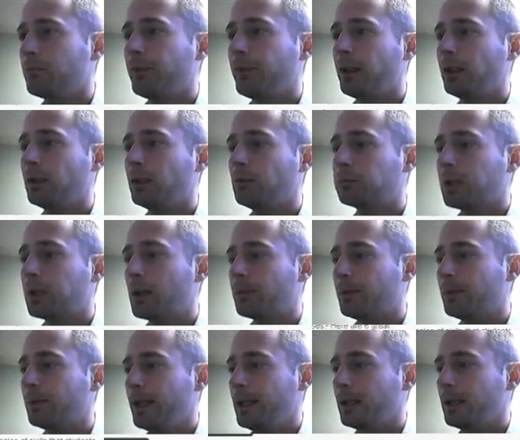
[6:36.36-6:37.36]
follow
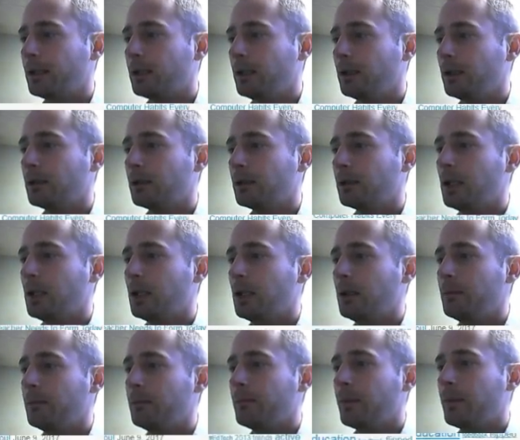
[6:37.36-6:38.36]
proper etiquette.
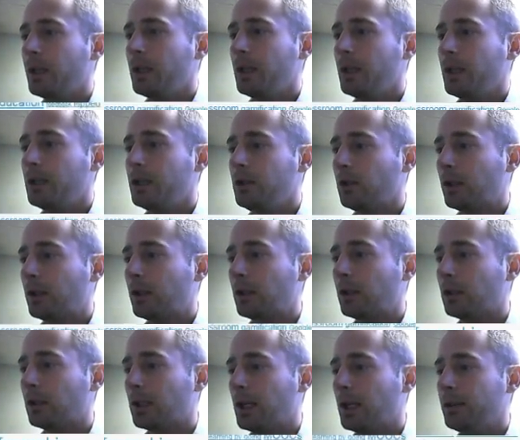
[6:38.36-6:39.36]
And you can
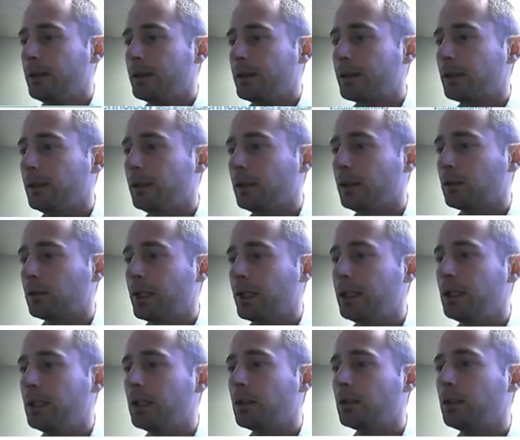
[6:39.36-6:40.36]
click on this link right
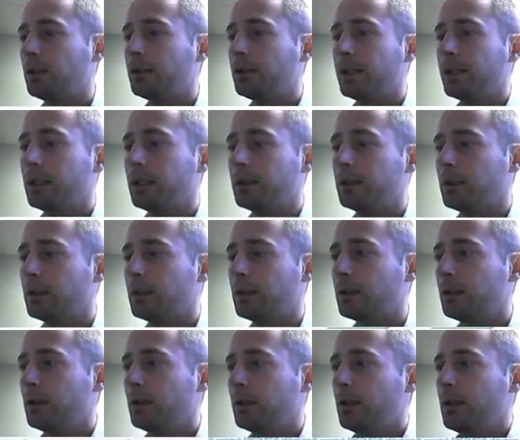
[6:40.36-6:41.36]
here and it'll take you to
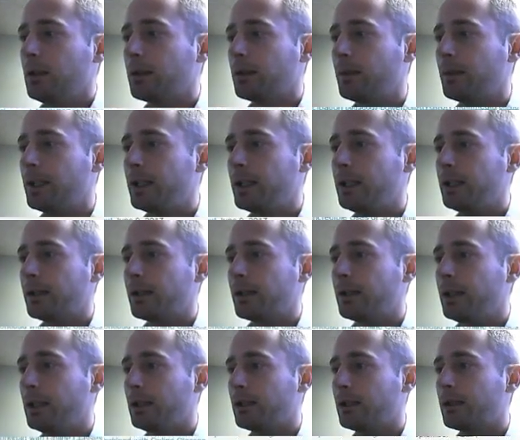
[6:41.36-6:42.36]
some ideas
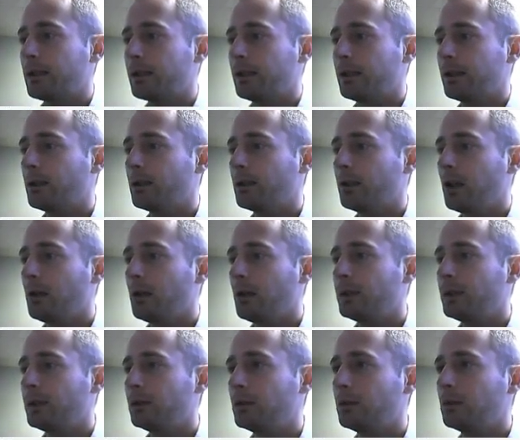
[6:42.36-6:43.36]
and hints to
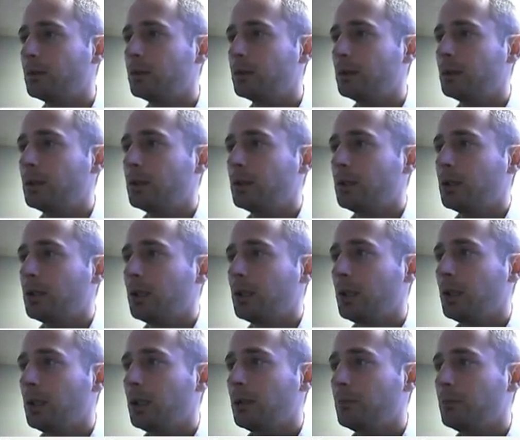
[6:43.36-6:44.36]
help you
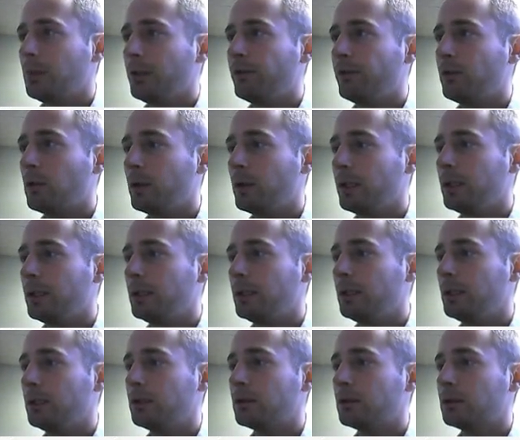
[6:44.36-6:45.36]
avoid
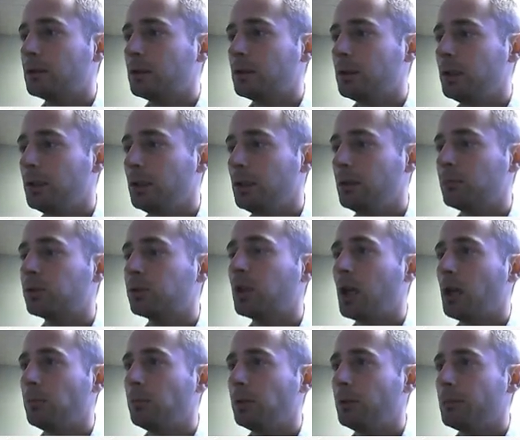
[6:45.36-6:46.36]
any
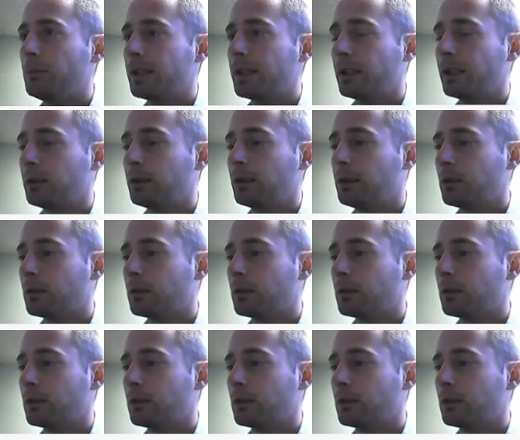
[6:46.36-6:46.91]
problems that could